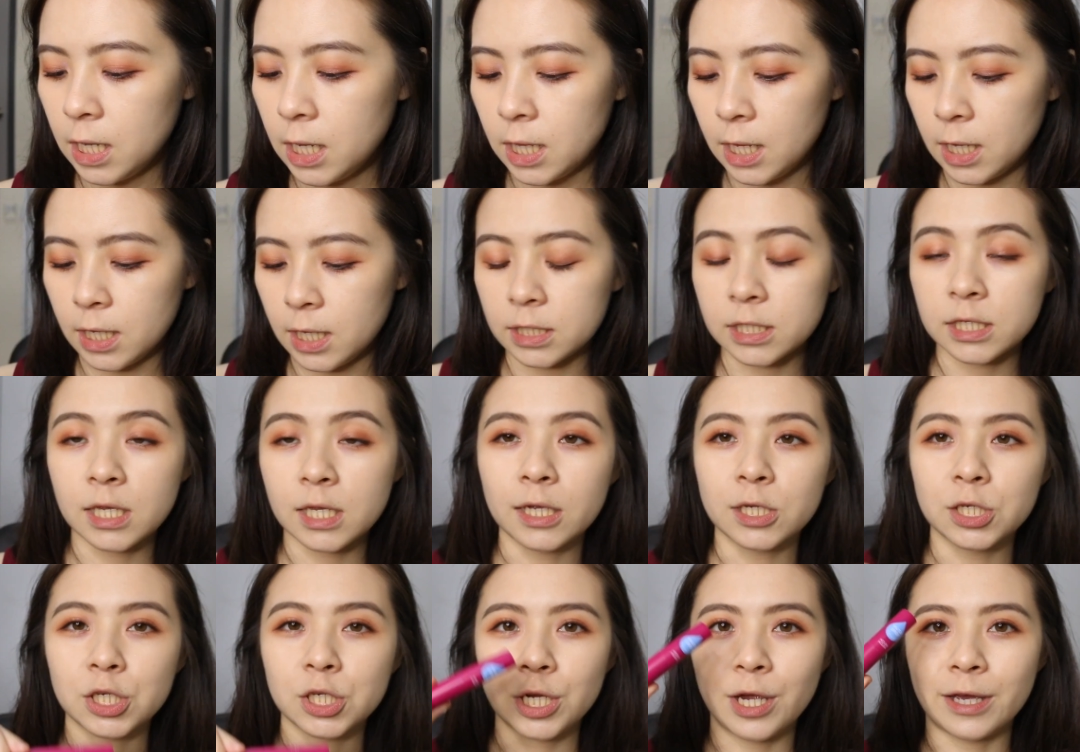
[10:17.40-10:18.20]
It is
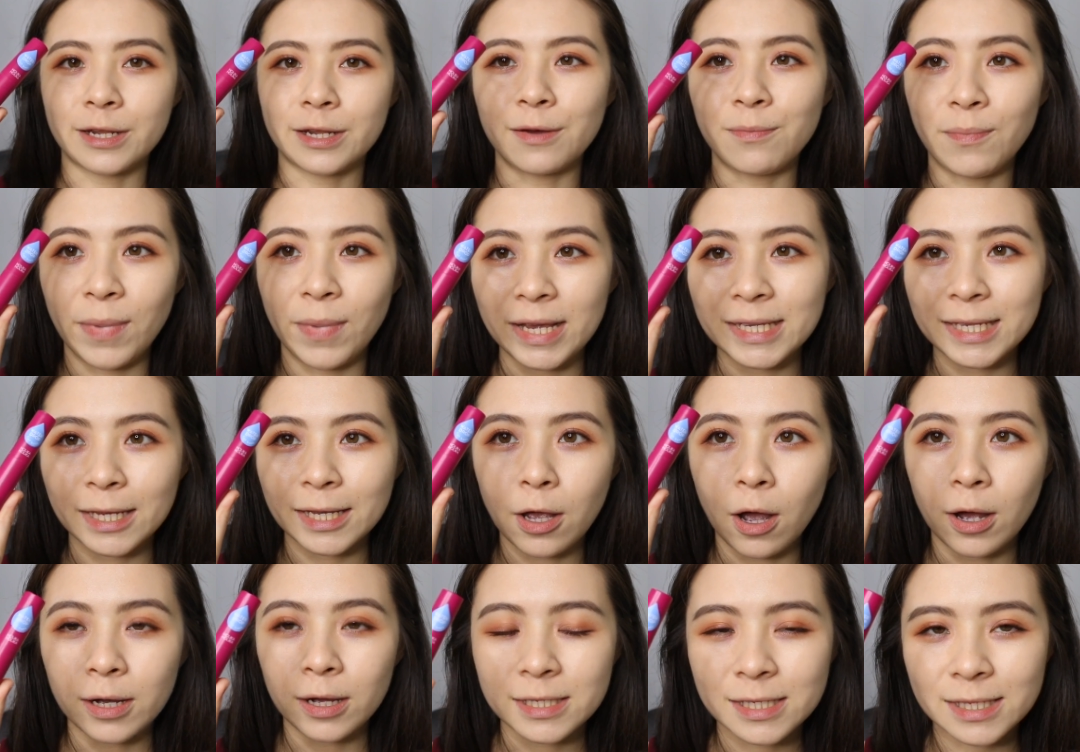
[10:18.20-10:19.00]
such an amazing
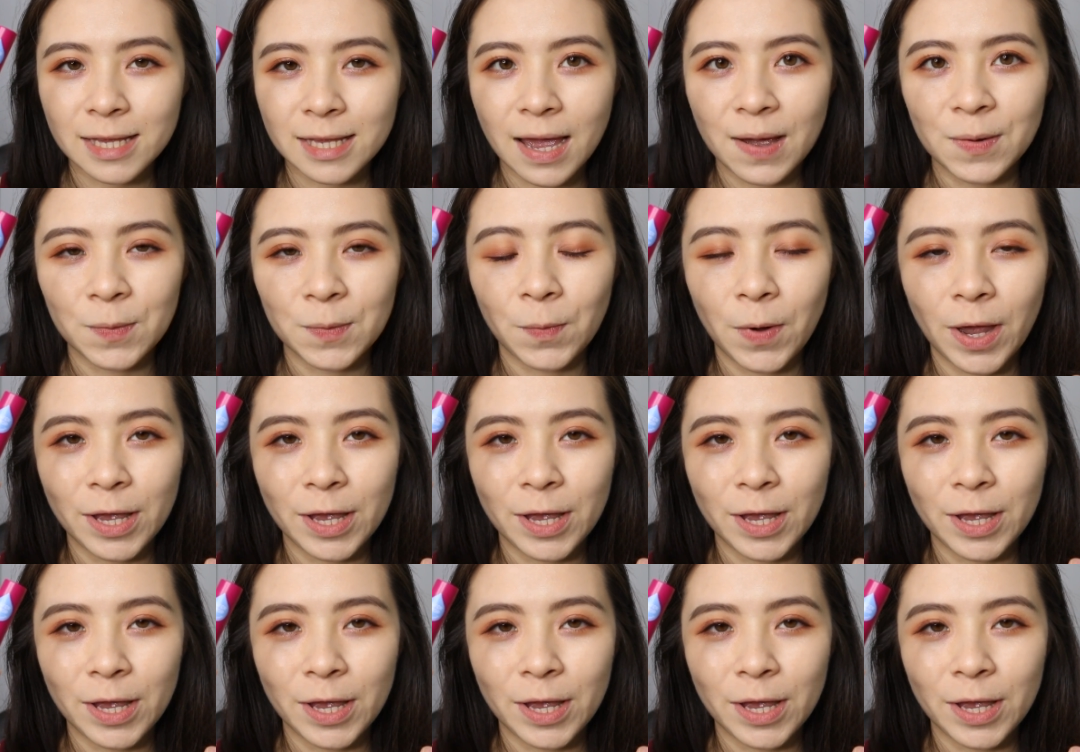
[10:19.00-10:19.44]
concept